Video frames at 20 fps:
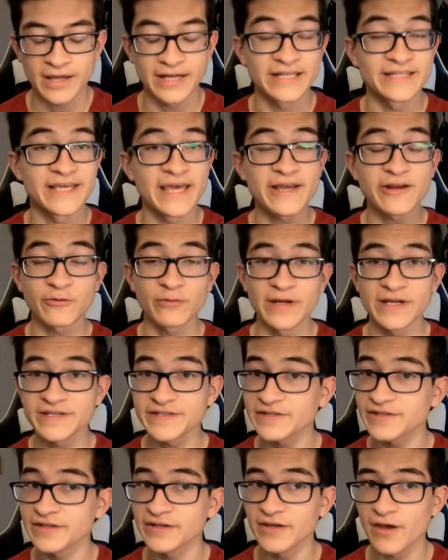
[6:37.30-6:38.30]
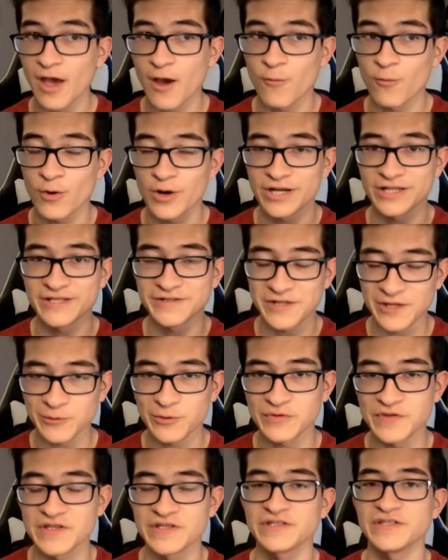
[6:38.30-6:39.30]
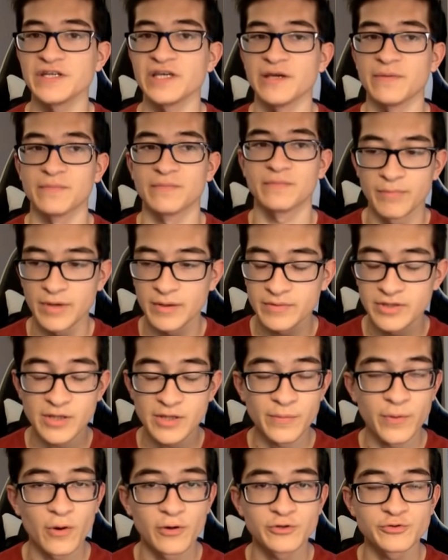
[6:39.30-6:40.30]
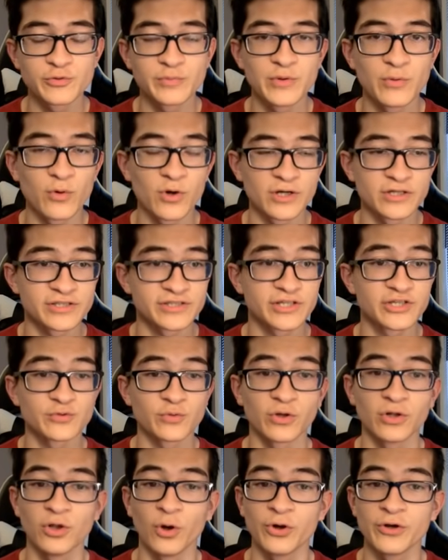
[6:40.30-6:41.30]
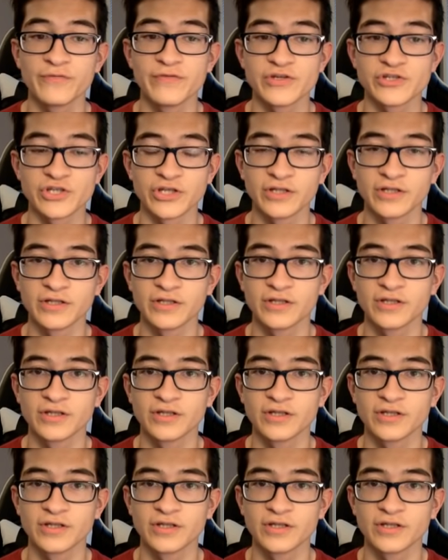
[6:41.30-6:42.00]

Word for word: I'm going to take a risk, and we're going to stick with this team. Maybe the opponents will be worse because we're in a lower division,